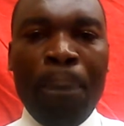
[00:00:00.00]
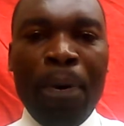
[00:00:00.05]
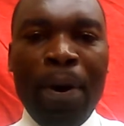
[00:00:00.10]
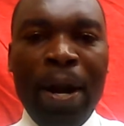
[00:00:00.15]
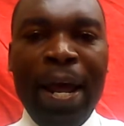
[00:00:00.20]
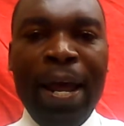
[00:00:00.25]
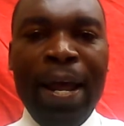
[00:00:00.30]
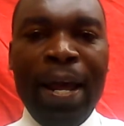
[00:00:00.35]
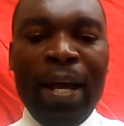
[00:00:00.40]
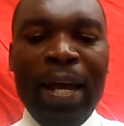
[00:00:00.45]

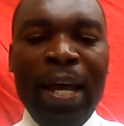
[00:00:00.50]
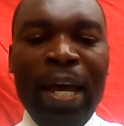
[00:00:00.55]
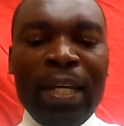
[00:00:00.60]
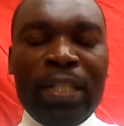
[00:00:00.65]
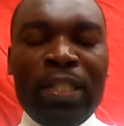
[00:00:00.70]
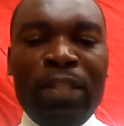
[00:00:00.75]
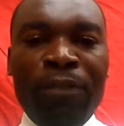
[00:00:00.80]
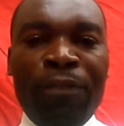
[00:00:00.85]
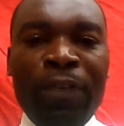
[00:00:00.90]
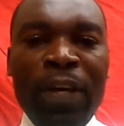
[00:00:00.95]
Prayer
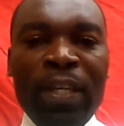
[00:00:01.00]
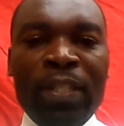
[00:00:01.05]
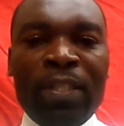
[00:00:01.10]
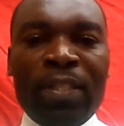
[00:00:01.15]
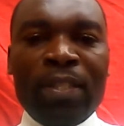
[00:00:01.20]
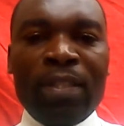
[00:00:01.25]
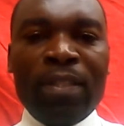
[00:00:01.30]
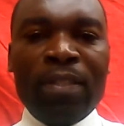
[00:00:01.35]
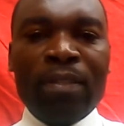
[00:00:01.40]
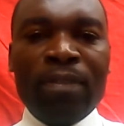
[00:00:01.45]

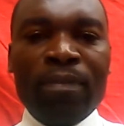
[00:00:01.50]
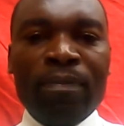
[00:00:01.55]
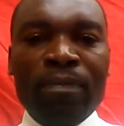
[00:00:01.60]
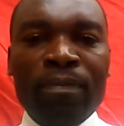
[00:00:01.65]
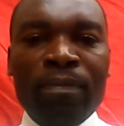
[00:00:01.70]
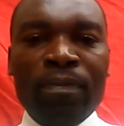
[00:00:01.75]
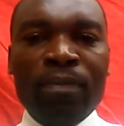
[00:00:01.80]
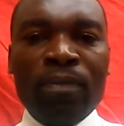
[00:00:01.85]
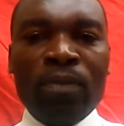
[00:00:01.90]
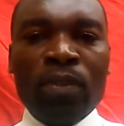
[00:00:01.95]
activates
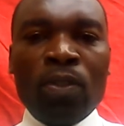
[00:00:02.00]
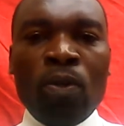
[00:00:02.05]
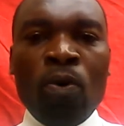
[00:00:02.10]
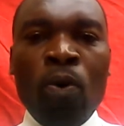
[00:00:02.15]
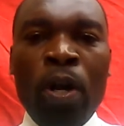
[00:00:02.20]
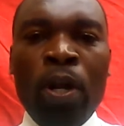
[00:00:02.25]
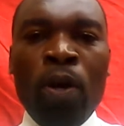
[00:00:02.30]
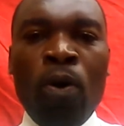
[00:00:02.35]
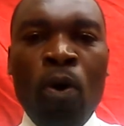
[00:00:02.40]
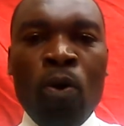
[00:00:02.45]

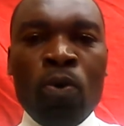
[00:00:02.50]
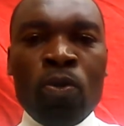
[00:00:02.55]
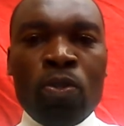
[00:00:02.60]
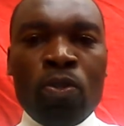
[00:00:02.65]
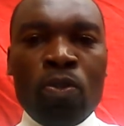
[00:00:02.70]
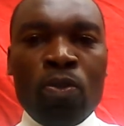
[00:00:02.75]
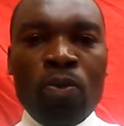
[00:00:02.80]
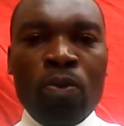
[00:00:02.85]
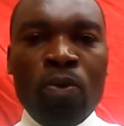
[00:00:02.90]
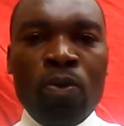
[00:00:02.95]
Holy
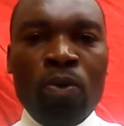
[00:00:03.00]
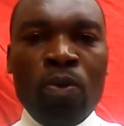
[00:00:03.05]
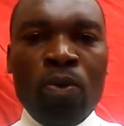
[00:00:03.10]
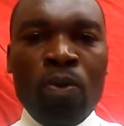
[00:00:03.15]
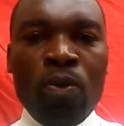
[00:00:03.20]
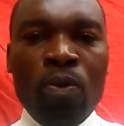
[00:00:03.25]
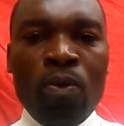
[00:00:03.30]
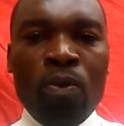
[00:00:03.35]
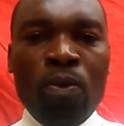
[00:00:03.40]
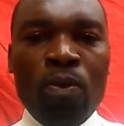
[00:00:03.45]
Ghost.
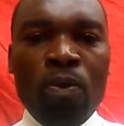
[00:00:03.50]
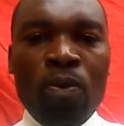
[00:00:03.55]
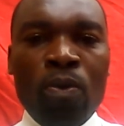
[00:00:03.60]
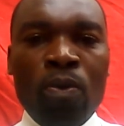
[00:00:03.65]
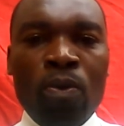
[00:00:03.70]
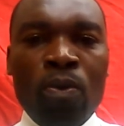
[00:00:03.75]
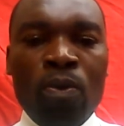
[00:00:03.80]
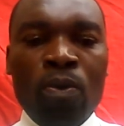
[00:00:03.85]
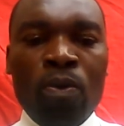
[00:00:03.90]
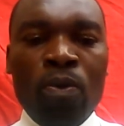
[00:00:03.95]

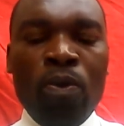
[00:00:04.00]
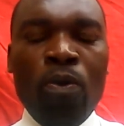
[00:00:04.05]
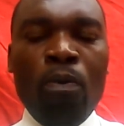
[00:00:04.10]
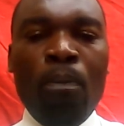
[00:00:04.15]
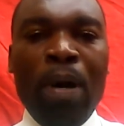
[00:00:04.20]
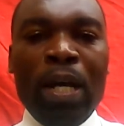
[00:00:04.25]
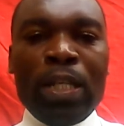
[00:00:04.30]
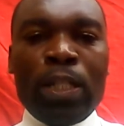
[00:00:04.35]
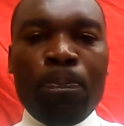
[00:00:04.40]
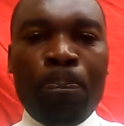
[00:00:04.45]
You
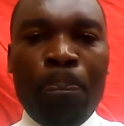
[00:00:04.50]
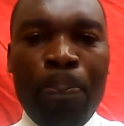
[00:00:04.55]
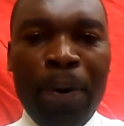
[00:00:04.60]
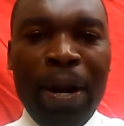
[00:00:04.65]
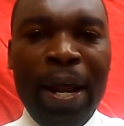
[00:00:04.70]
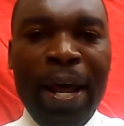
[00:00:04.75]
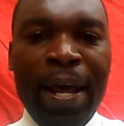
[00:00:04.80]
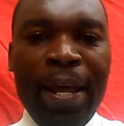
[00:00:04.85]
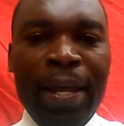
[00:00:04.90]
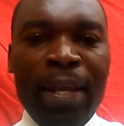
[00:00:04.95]
must
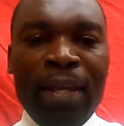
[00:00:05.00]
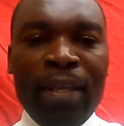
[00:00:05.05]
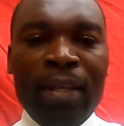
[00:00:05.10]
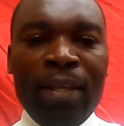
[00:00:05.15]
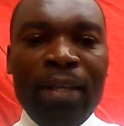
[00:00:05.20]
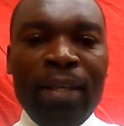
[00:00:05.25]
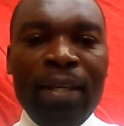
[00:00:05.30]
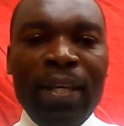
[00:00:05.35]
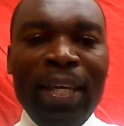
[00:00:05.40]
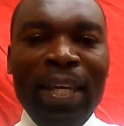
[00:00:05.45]
pray
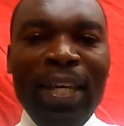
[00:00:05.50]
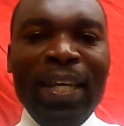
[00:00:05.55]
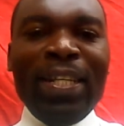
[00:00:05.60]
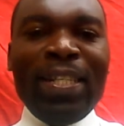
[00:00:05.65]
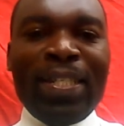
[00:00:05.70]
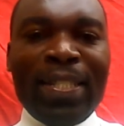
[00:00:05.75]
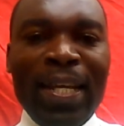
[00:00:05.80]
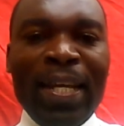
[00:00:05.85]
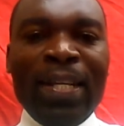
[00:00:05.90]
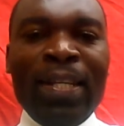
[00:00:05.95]

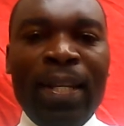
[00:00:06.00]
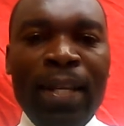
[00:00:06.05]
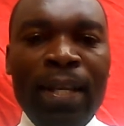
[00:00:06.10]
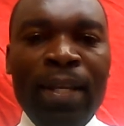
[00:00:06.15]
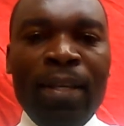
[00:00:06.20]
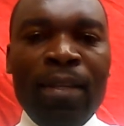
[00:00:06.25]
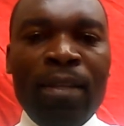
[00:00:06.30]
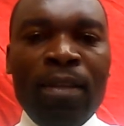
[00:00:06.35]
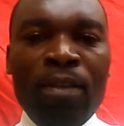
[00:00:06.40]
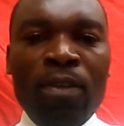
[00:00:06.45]

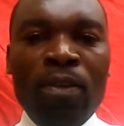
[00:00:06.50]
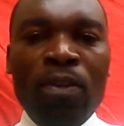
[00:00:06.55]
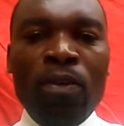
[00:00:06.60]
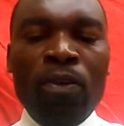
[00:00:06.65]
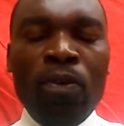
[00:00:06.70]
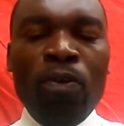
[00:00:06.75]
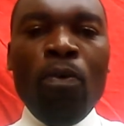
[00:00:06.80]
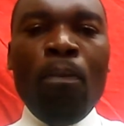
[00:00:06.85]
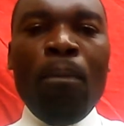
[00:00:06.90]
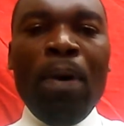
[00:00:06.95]
instantly.
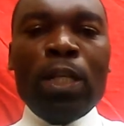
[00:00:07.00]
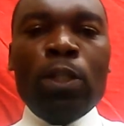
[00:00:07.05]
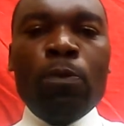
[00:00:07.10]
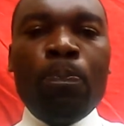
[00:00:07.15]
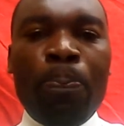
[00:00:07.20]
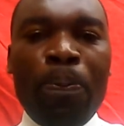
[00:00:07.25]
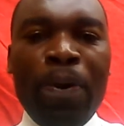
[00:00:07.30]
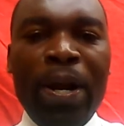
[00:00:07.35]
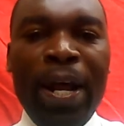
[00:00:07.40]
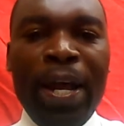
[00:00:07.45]
You
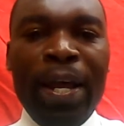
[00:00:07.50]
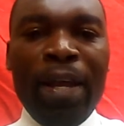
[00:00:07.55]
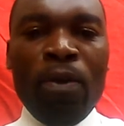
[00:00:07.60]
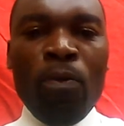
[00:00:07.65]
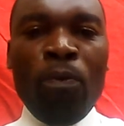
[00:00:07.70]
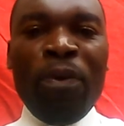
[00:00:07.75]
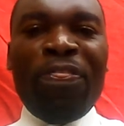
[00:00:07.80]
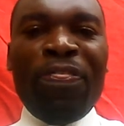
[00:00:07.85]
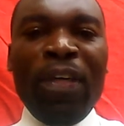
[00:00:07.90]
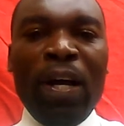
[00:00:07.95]
must pray
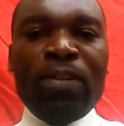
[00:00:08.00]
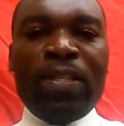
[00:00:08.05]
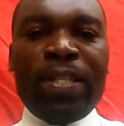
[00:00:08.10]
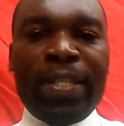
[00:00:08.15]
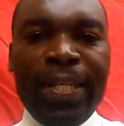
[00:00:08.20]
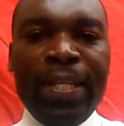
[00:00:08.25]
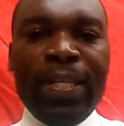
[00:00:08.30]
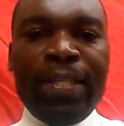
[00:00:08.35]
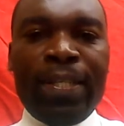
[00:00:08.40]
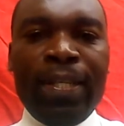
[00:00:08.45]
without
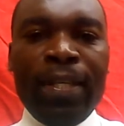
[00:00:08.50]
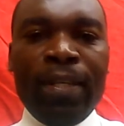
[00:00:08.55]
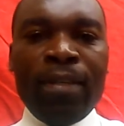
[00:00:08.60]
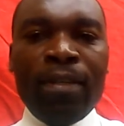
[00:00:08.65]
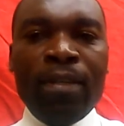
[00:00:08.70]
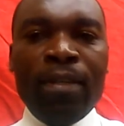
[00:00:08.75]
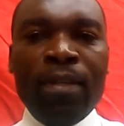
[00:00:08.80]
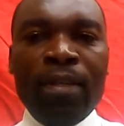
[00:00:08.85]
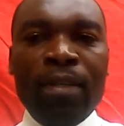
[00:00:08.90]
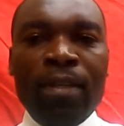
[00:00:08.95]

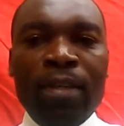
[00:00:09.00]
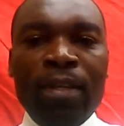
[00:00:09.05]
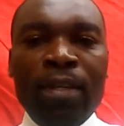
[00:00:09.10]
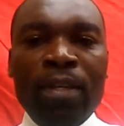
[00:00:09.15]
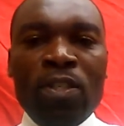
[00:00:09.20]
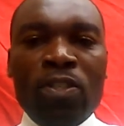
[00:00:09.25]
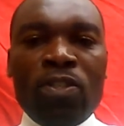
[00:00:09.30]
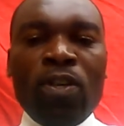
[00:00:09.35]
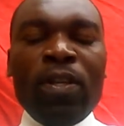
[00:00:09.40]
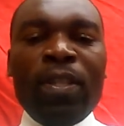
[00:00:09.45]
ceasing,
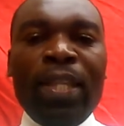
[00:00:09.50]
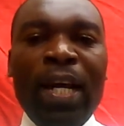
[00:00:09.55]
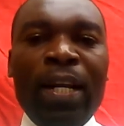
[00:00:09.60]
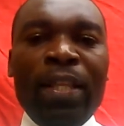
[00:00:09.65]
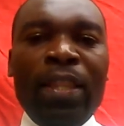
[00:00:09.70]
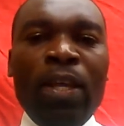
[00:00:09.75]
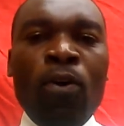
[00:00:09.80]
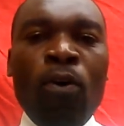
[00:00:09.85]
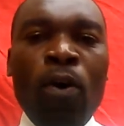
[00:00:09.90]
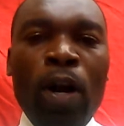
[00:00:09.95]
so
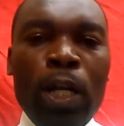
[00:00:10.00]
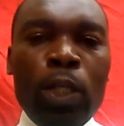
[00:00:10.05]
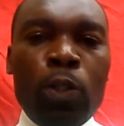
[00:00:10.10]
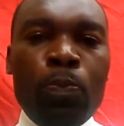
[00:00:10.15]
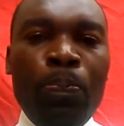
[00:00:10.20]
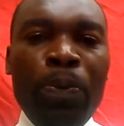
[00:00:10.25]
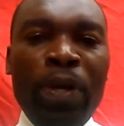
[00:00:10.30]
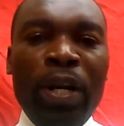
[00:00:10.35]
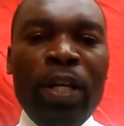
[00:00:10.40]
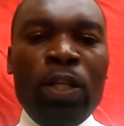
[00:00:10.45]
that the Holy
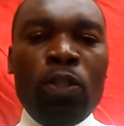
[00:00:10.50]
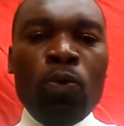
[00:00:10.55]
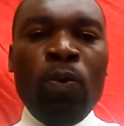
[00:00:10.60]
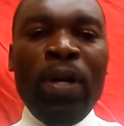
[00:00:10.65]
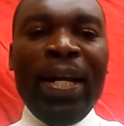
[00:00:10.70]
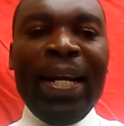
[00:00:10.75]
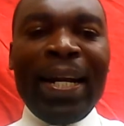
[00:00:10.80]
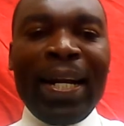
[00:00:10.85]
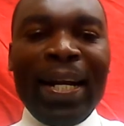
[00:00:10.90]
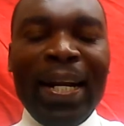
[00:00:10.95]
Spirit
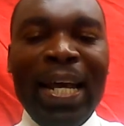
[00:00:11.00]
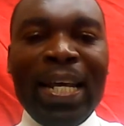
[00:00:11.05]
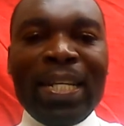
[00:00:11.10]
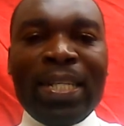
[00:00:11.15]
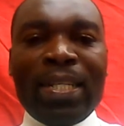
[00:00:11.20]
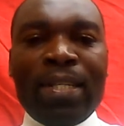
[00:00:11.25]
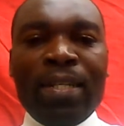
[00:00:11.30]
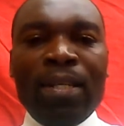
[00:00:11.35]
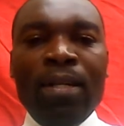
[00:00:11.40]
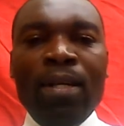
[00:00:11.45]
will
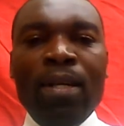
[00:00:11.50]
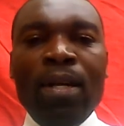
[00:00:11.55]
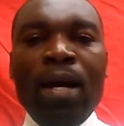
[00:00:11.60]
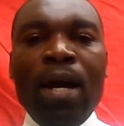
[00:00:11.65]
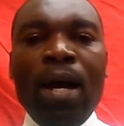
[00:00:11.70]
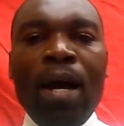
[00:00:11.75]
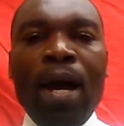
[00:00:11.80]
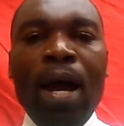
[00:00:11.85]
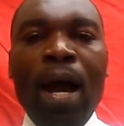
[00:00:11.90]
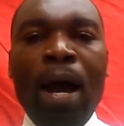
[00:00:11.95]
rest
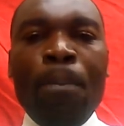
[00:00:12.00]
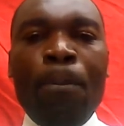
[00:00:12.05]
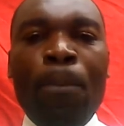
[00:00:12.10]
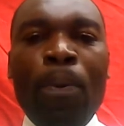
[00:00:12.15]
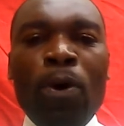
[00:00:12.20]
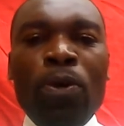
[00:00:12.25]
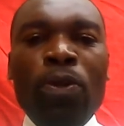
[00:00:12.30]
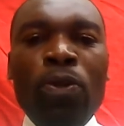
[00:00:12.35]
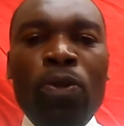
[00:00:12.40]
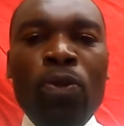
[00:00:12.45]

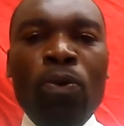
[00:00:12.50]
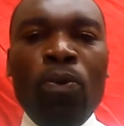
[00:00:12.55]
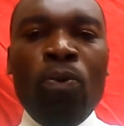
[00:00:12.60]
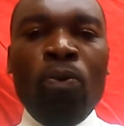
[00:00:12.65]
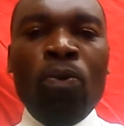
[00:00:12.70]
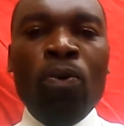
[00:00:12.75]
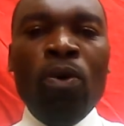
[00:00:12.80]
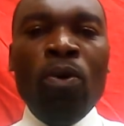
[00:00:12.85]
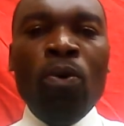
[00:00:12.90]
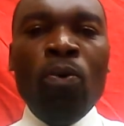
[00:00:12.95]
upon
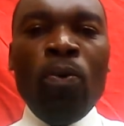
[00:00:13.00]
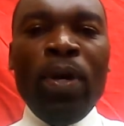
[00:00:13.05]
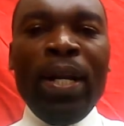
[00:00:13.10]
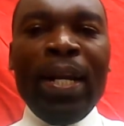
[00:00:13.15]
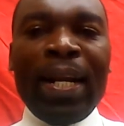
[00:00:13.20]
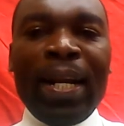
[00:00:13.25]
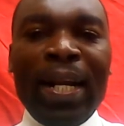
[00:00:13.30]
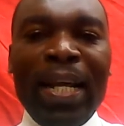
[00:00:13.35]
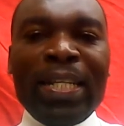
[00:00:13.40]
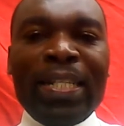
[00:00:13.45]
you,
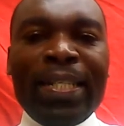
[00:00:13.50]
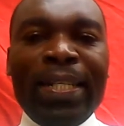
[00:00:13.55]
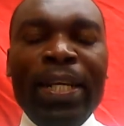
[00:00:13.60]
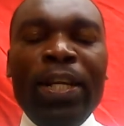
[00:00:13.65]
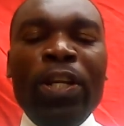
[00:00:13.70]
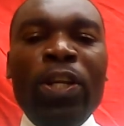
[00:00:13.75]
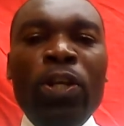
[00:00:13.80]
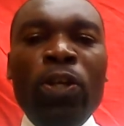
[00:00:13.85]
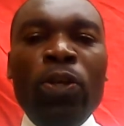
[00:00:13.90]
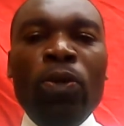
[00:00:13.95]
will rest
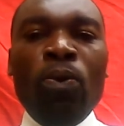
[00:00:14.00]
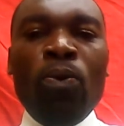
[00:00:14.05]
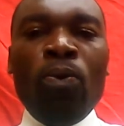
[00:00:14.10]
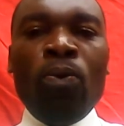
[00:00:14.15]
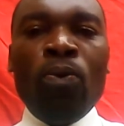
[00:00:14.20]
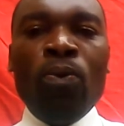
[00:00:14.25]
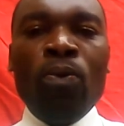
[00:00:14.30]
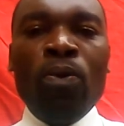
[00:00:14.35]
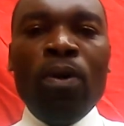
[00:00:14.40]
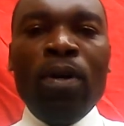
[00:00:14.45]
in
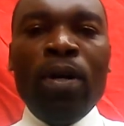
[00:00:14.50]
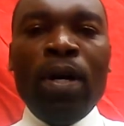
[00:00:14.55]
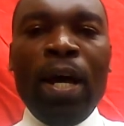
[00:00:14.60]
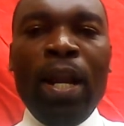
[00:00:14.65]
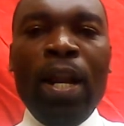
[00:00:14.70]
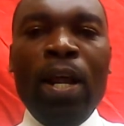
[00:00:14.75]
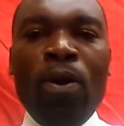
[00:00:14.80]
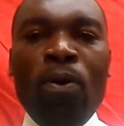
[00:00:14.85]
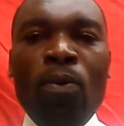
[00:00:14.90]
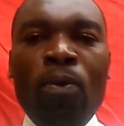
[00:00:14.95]
you.
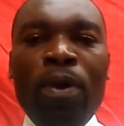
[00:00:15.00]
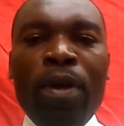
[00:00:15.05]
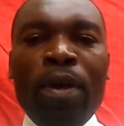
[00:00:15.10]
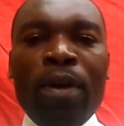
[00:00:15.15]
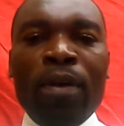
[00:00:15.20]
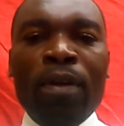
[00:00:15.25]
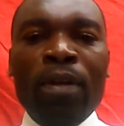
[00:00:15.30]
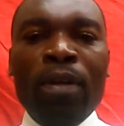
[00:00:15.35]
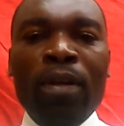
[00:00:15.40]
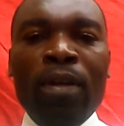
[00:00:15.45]

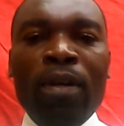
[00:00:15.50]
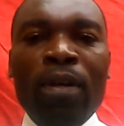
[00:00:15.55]
Hallelujah.